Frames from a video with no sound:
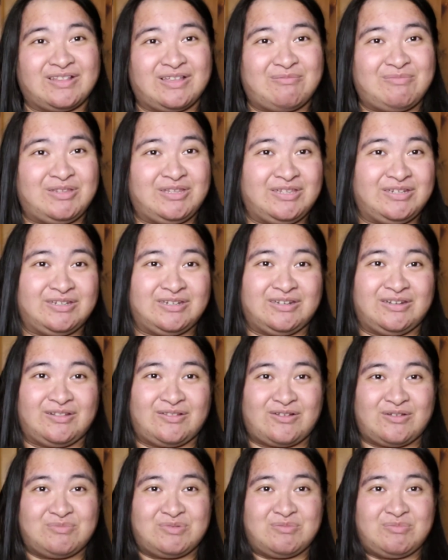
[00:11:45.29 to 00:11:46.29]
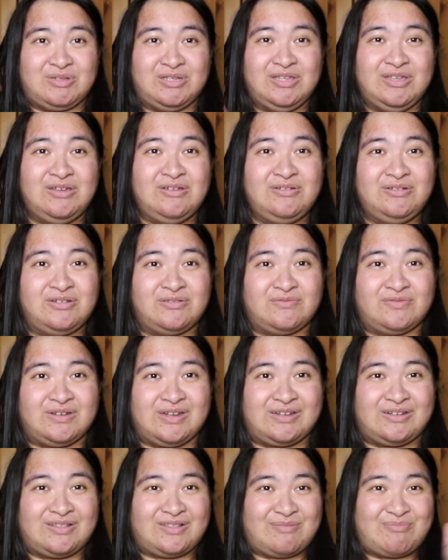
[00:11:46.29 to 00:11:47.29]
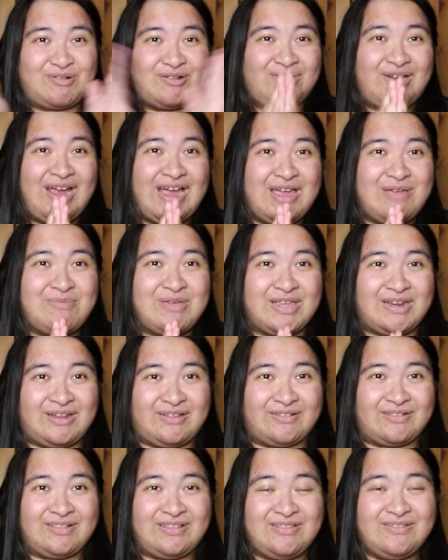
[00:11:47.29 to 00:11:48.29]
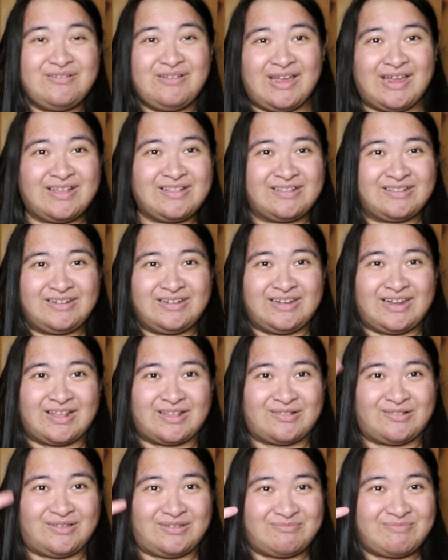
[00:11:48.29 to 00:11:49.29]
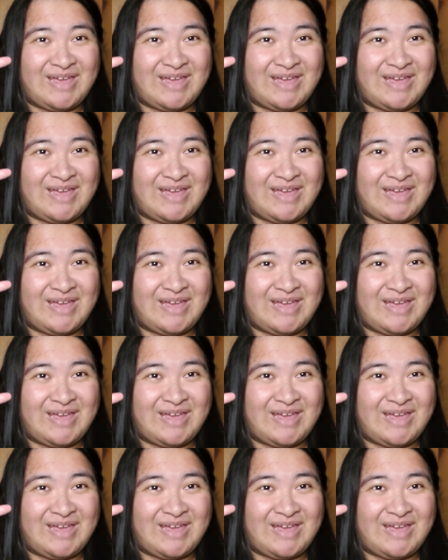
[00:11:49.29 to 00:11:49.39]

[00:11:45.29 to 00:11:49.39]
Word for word: I'll be linked in the description below. Don't forget to subscribe and I'll see you guys in the next one.